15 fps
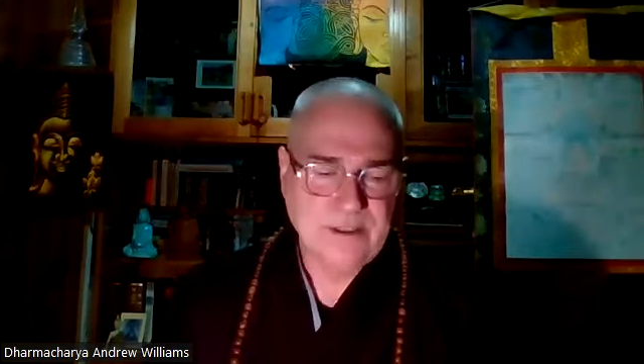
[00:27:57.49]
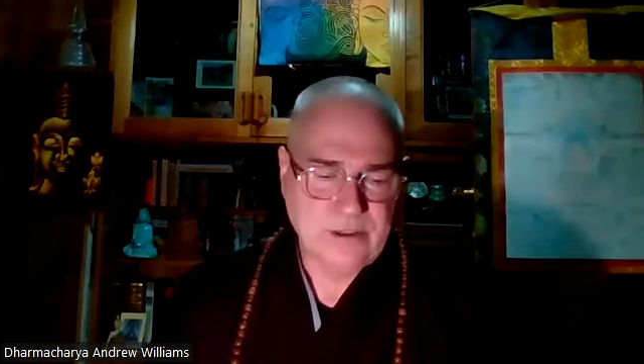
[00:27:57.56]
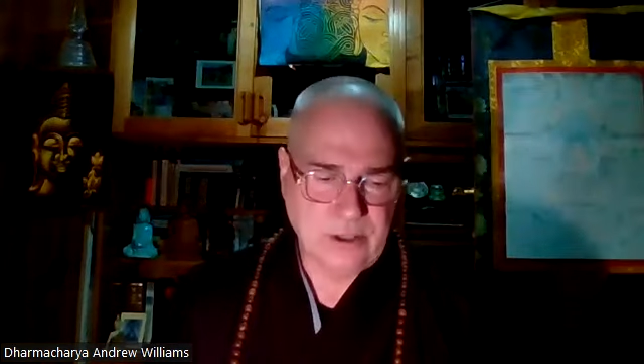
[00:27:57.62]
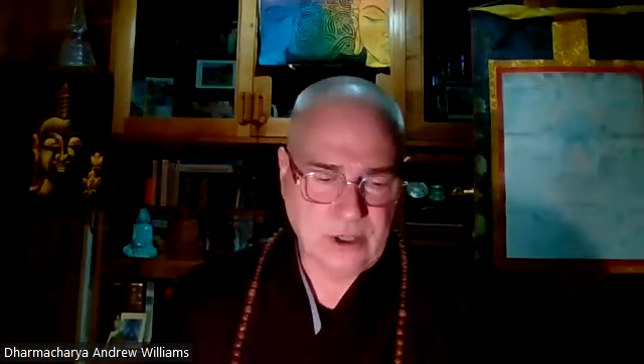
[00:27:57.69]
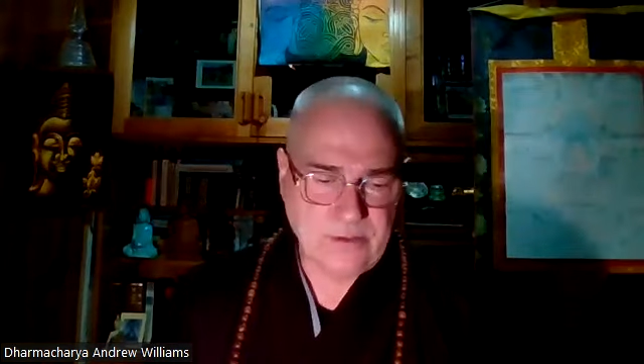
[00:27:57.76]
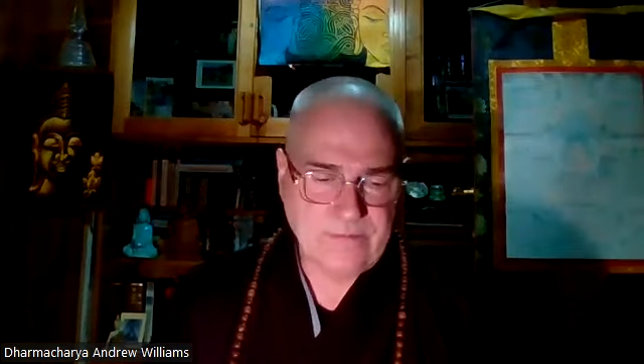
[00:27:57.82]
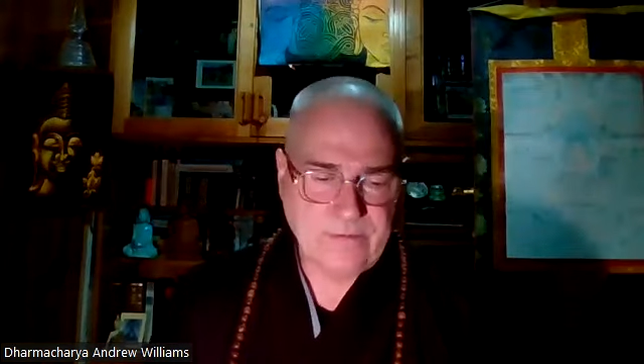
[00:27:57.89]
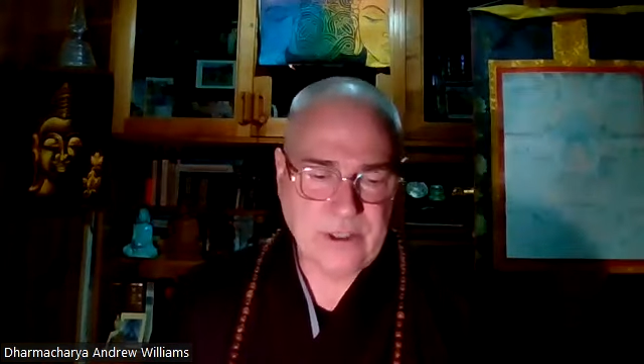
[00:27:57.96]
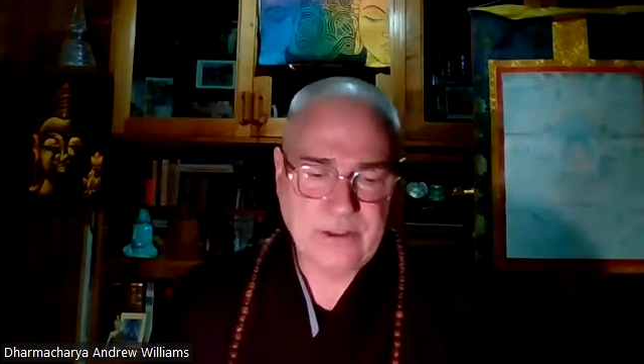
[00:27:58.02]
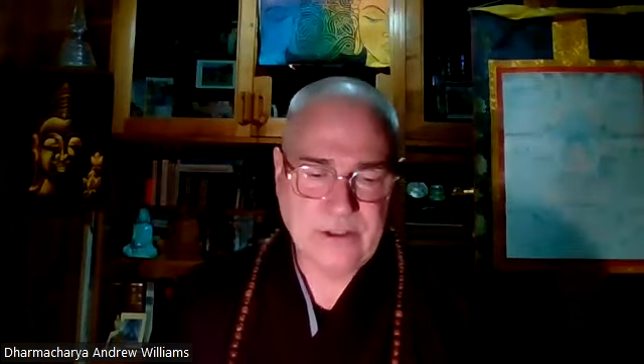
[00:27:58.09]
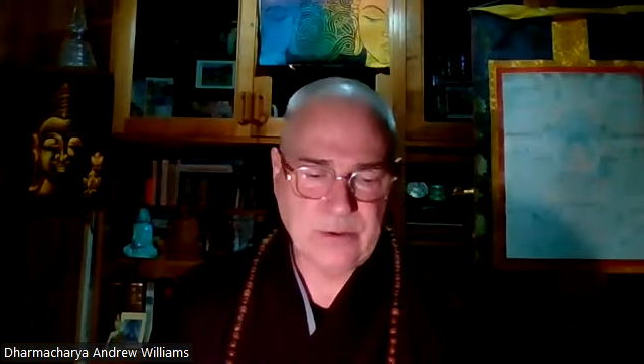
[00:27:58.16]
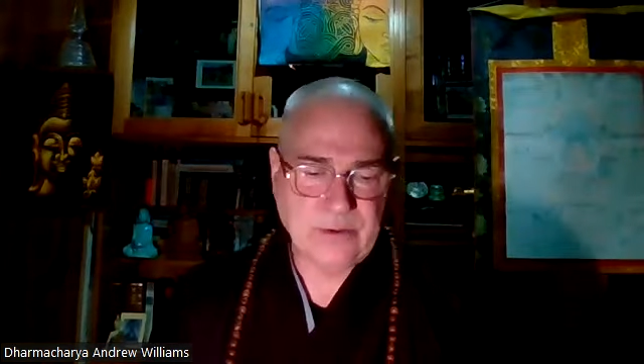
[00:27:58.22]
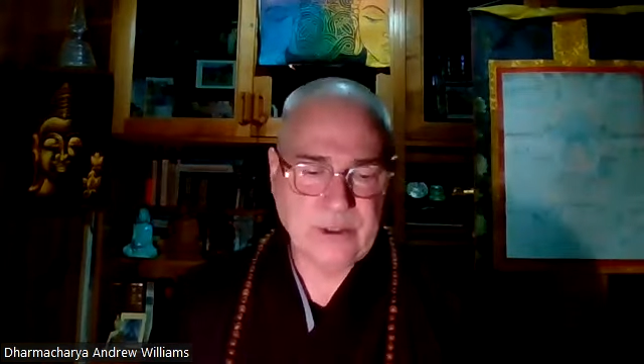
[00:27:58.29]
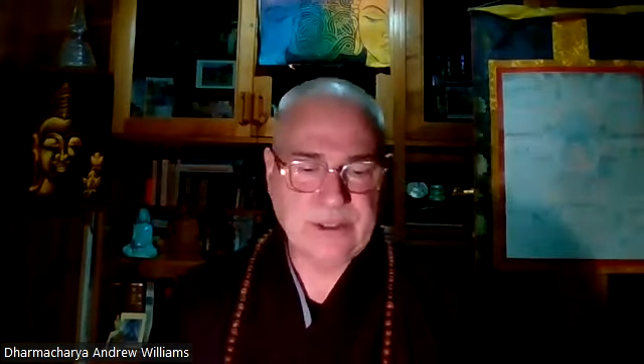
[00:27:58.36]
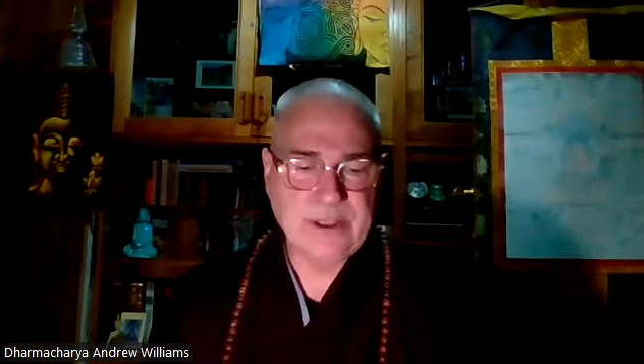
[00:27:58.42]

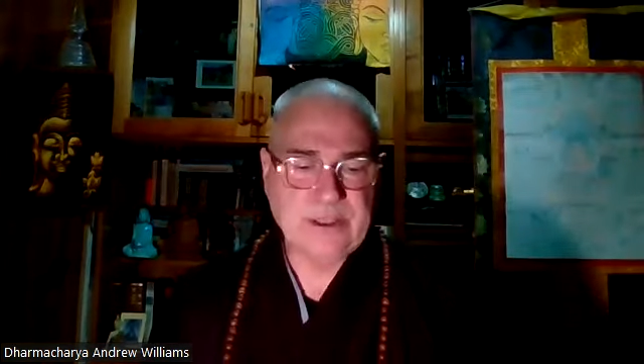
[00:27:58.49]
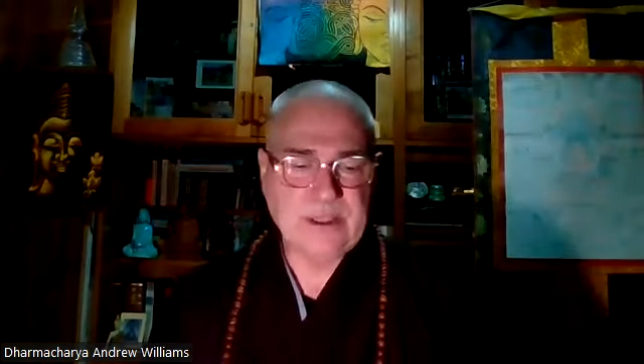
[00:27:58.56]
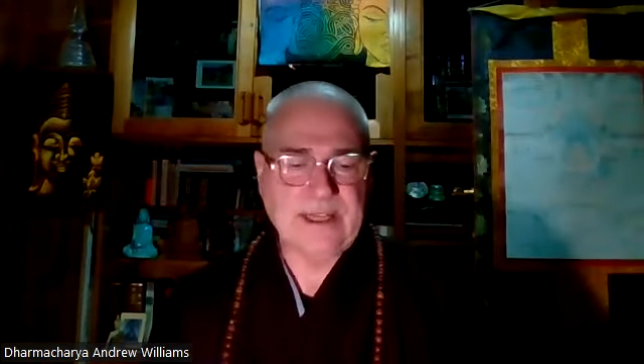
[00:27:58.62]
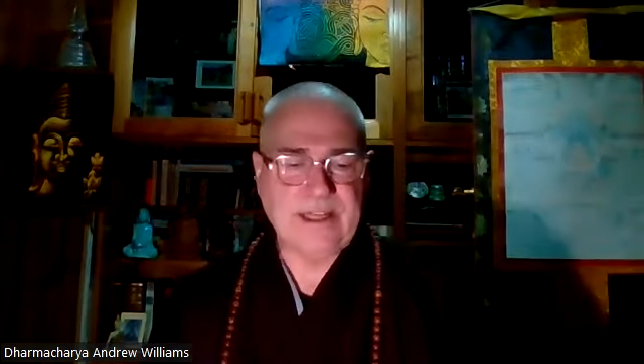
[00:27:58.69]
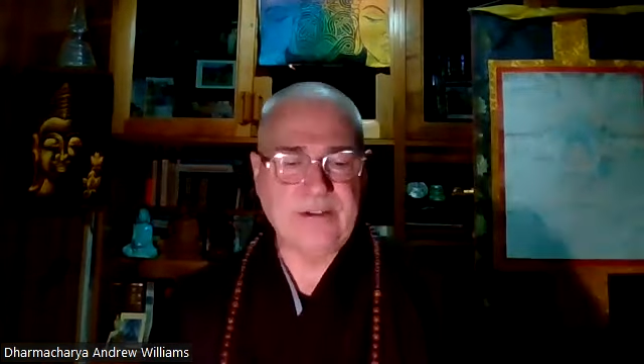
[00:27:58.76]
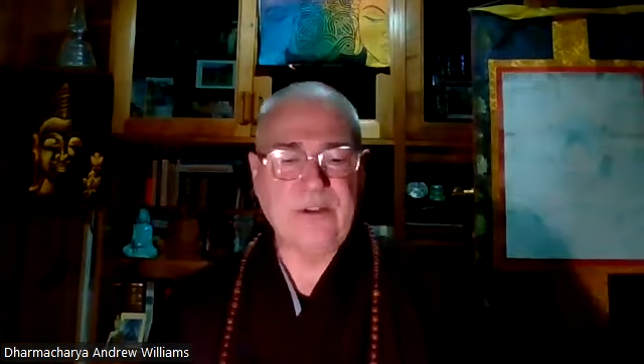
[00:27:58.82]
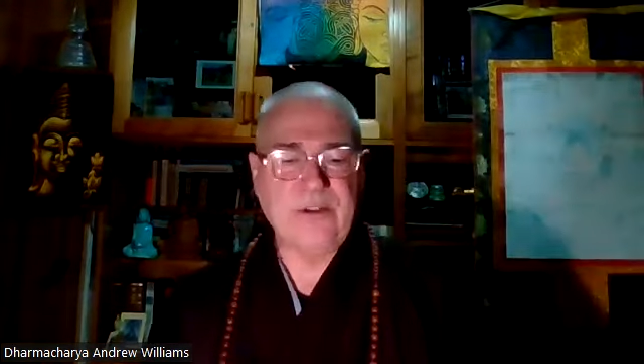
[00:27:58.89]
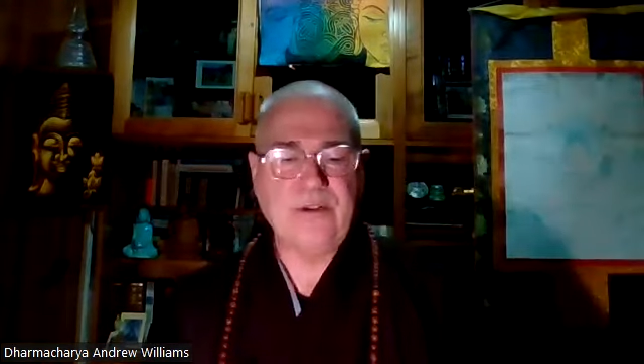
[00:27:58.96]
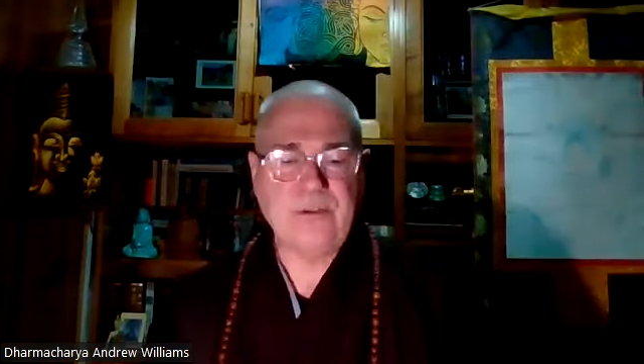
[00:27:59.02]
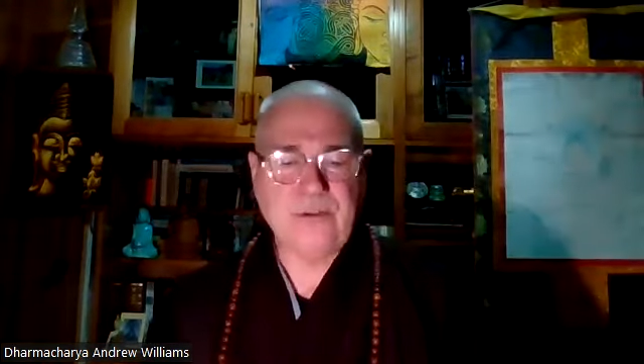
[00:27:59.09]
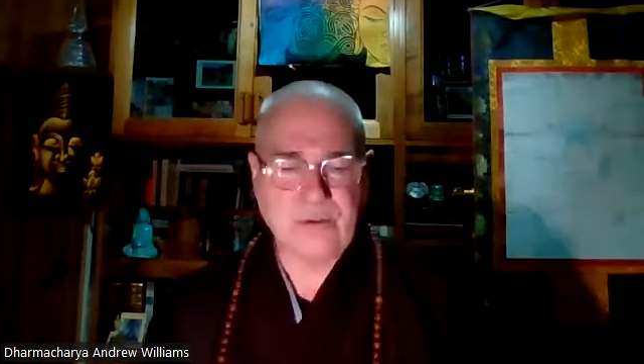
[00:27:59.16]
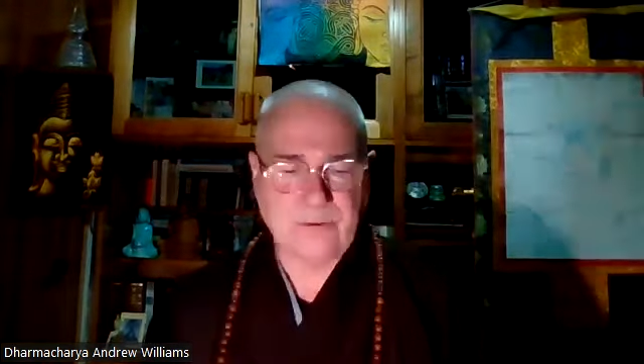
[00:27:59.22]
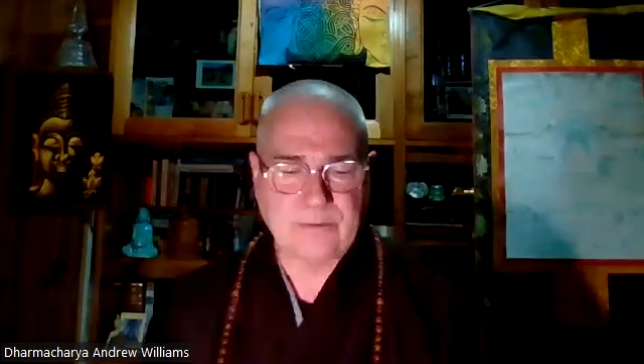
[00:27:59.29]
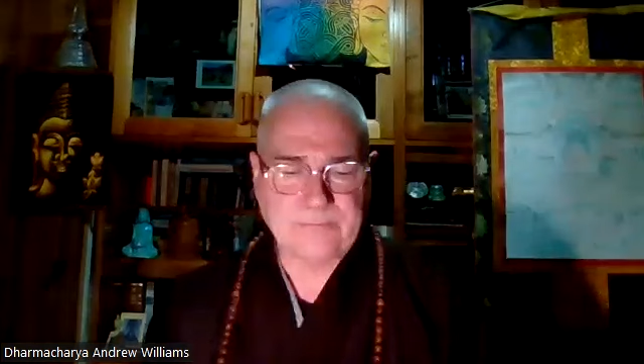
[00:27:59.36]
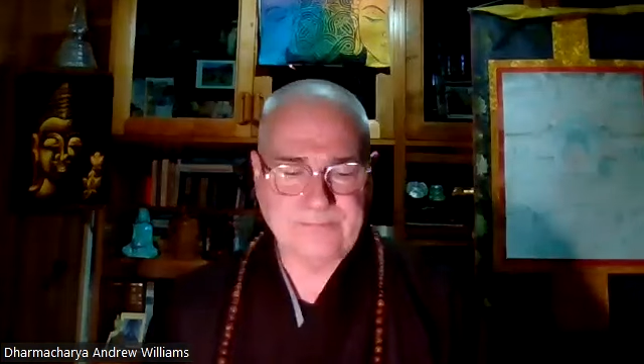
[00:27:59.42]
non-virtuous, and
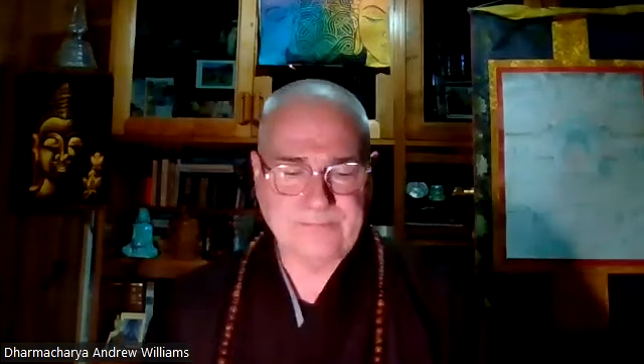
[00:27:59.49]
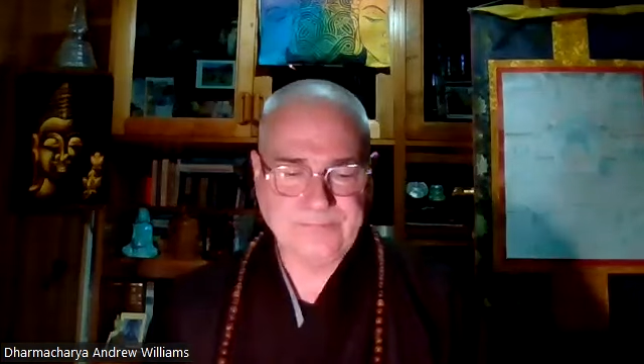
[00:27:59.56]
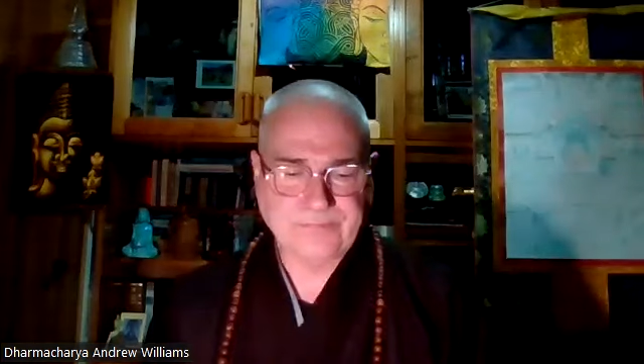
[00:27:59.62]
neutral.